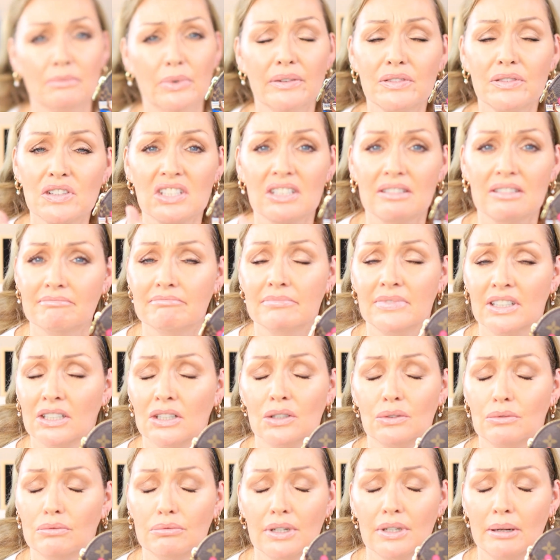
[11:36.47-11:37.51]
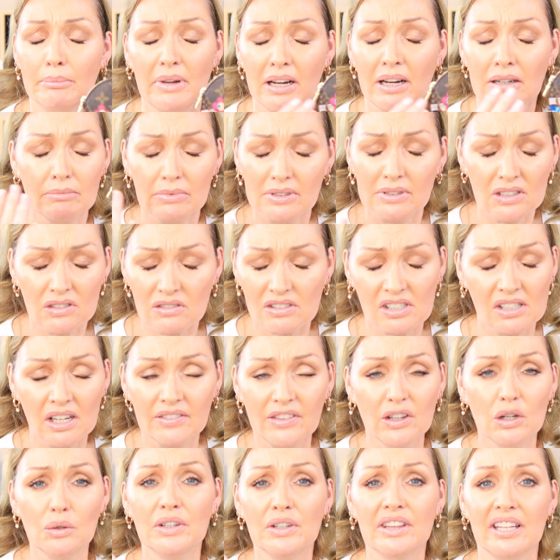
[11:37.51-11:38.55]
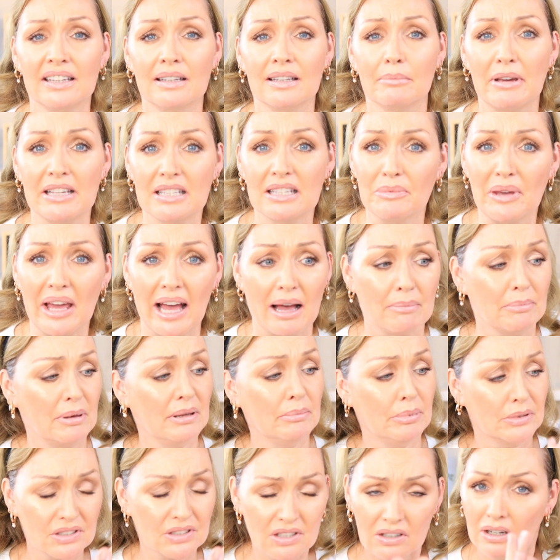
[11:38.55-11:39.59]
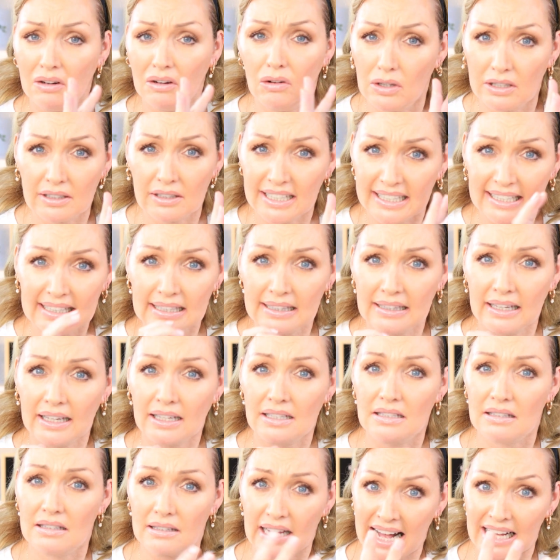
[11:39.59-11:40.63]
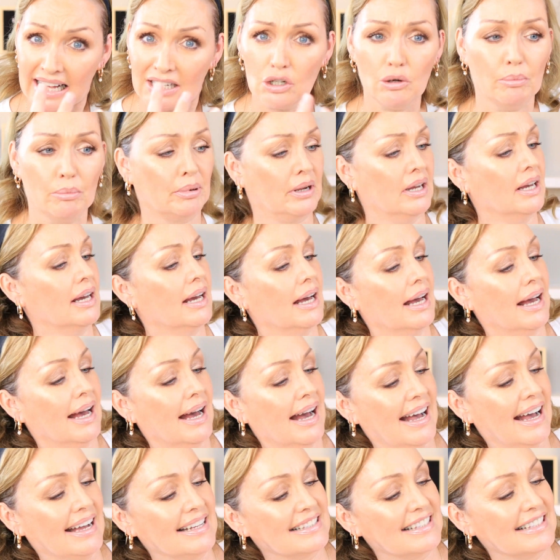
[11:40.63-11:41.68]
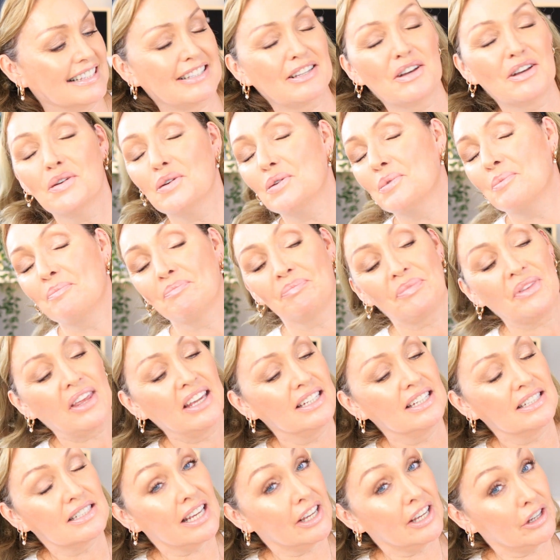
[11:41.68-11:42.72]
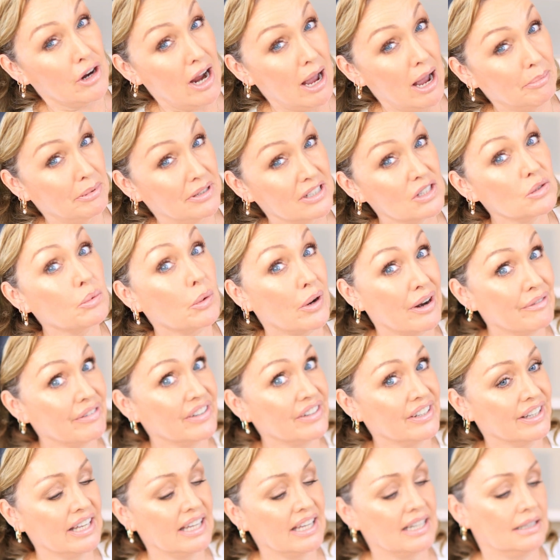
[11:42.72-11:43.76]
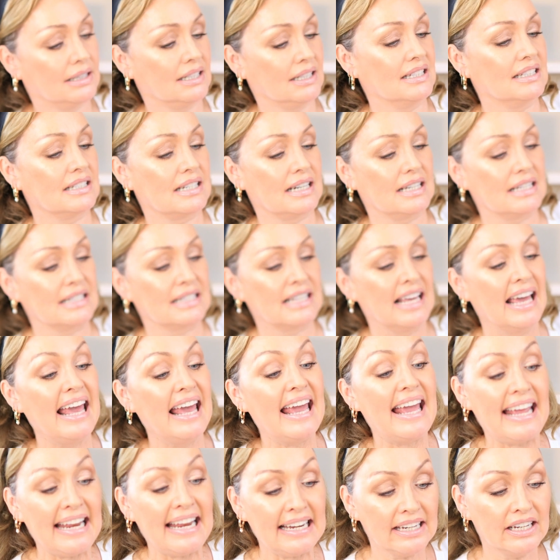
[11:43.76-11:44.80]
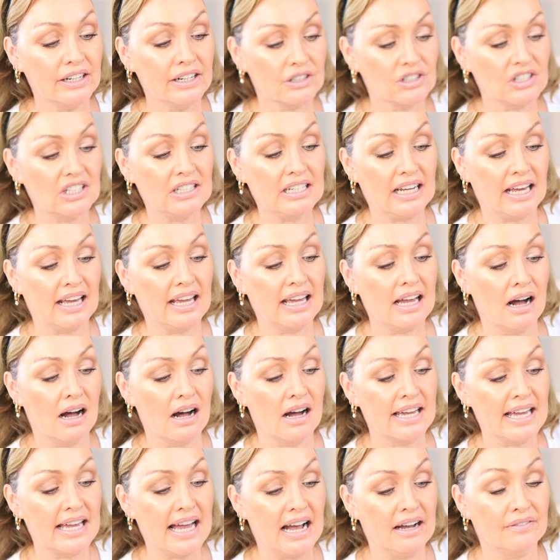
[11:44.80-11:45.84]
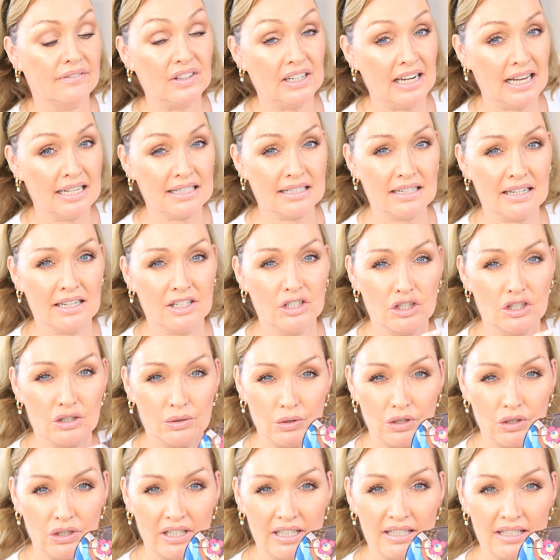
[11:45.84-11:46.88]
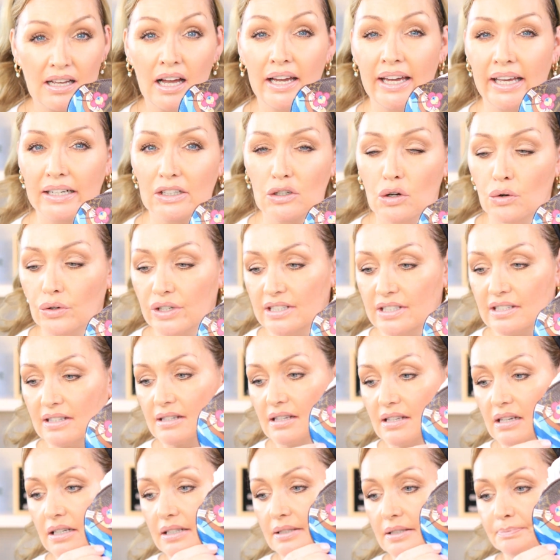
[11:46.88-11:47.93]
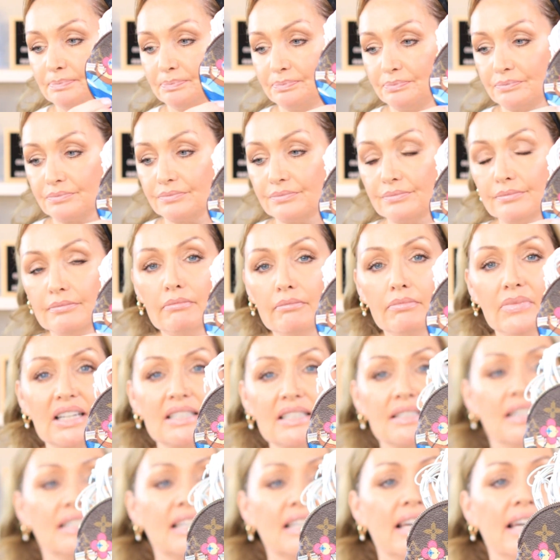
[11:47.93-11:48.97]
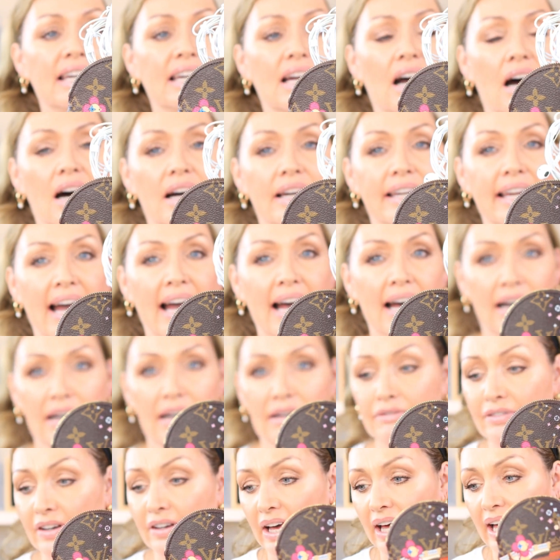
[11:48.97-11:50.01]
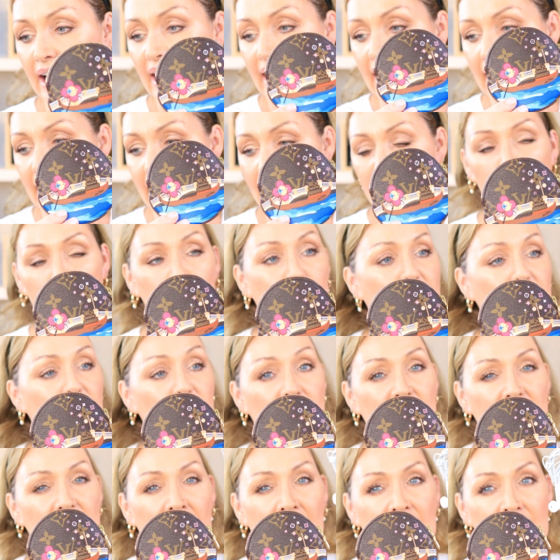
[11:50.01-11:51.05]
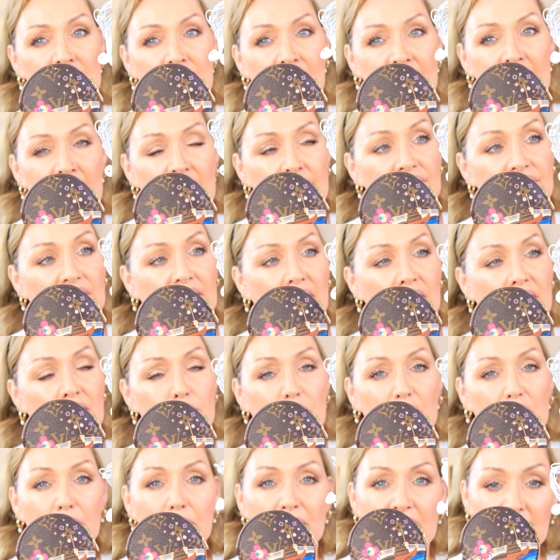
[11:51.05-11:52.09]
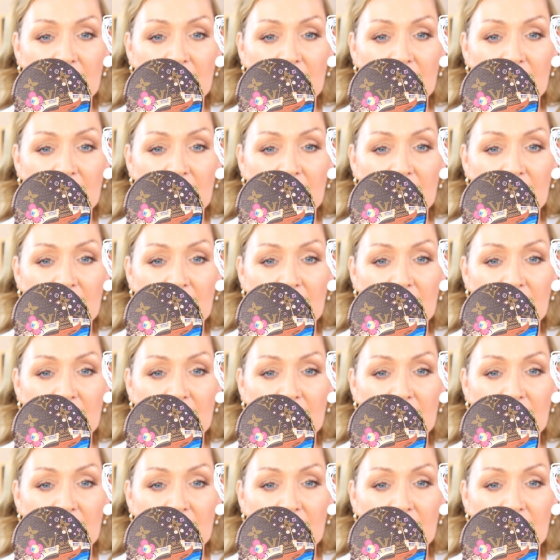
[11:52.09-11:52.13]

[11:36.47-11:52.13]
we have to, it's not the only thing that makes me happy, but all little things add up. And so you take your happiness wherever you can get it these days. In here today, I have, the last day I showed you this, I had coins inside. Today I have earbuds and I have a cable,